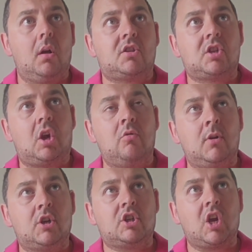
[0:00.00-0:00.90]
So
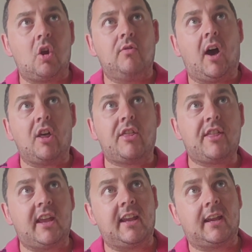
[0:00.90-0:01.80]
much so that I
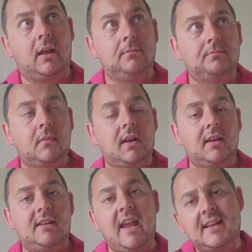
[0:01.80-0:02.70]
think,
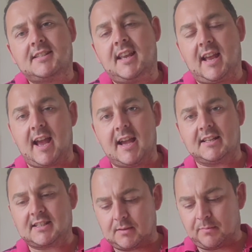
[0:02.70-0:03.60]
yes, it
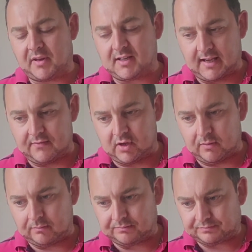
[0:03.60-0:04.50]
has been
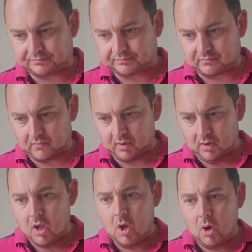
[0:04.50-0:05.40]
given
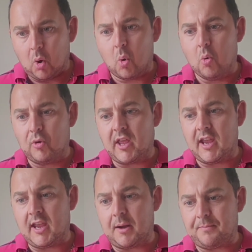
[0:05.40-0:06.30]
all
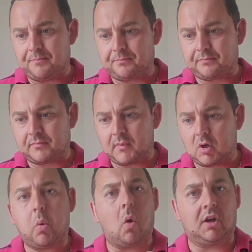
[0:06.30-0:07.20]
the
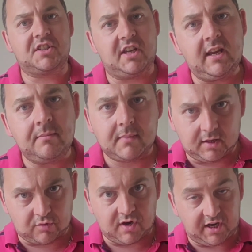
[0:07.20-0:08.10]
quality
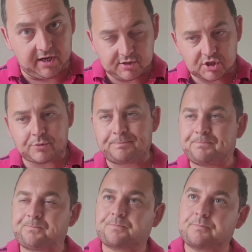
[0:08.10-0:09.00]
ingredients
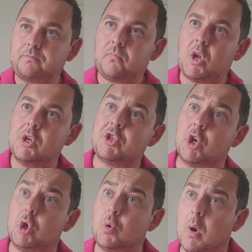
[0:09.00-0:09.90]

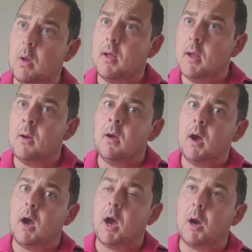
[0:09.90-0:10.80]
to,
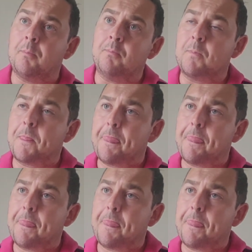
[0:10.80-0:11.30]
go